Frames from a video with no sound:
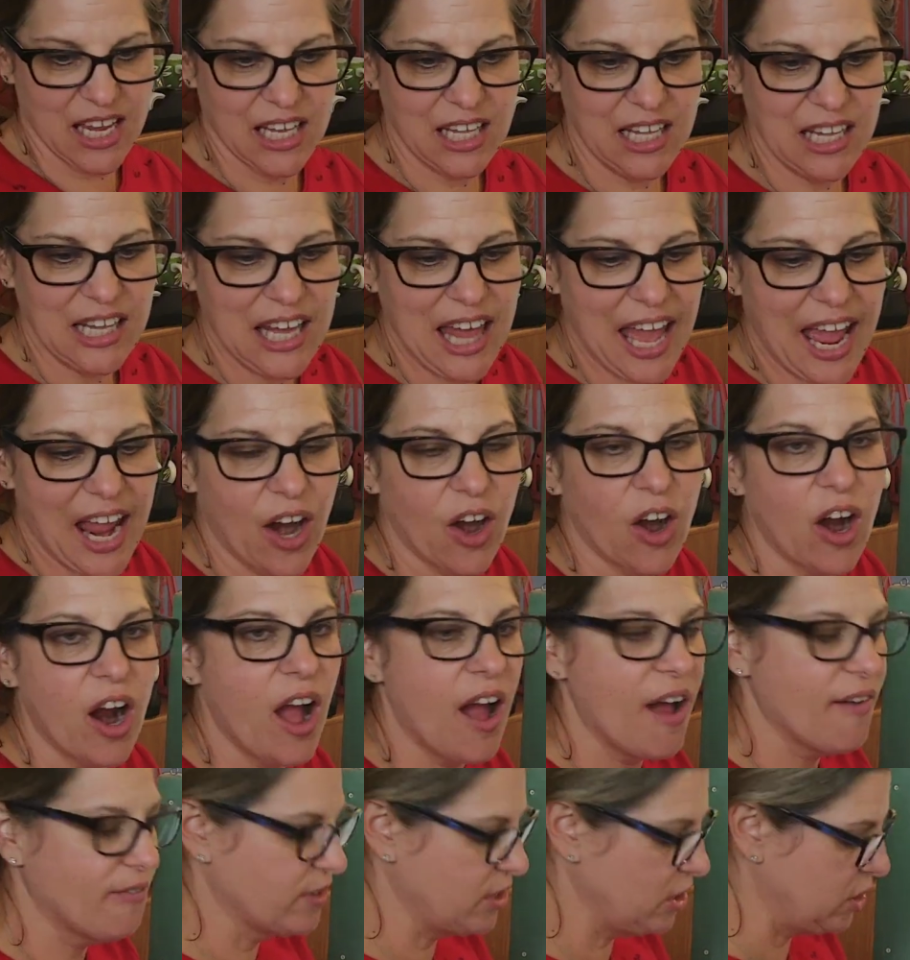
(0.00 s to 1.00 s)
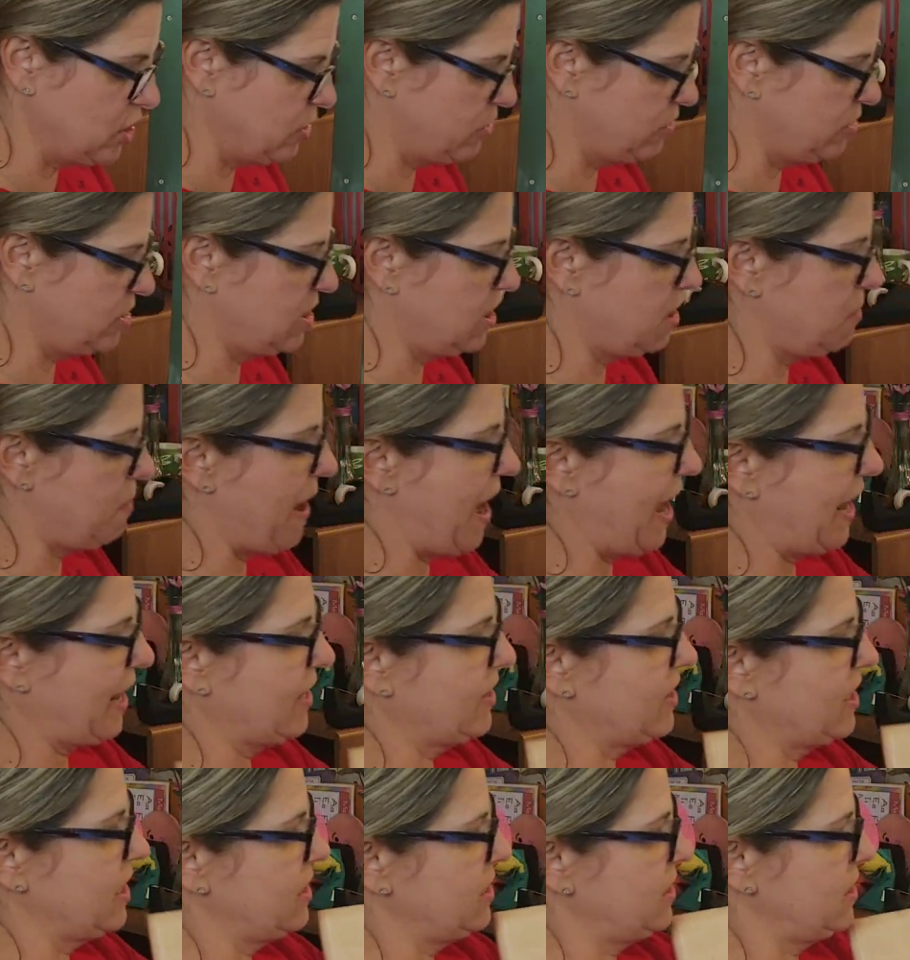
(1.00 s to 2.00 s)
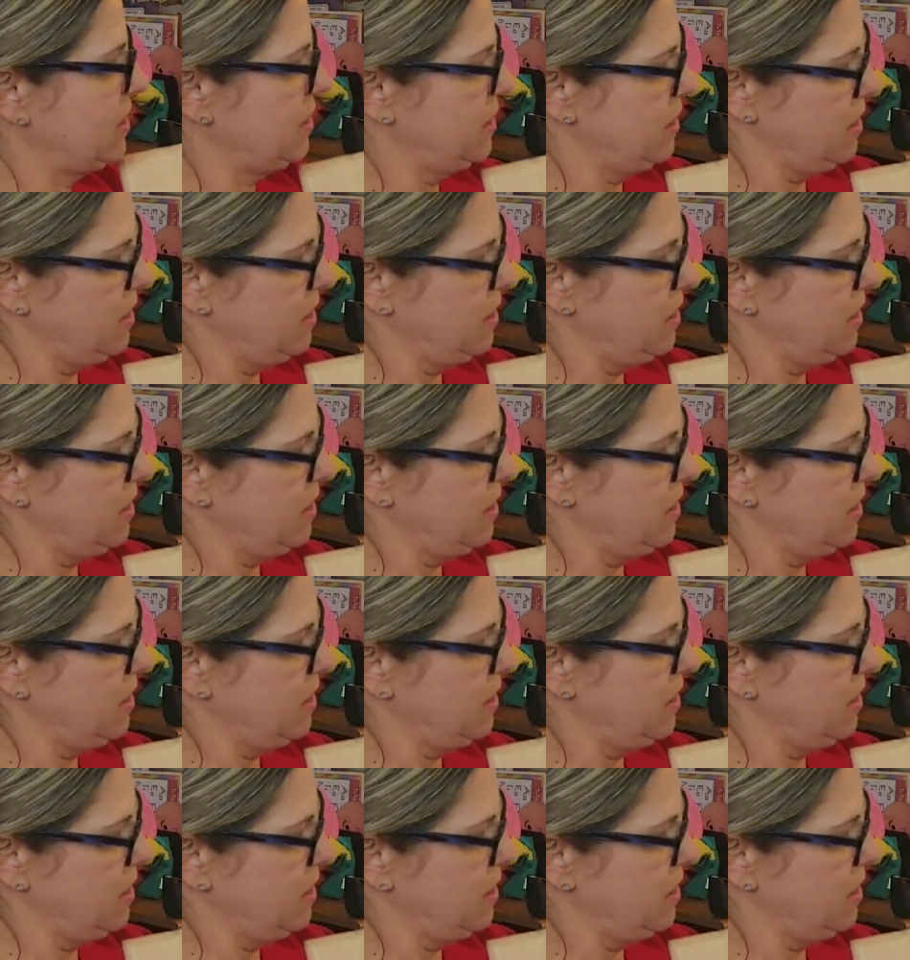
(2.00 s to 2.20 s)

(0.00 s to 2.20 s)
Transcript: layer of glue to the back of this.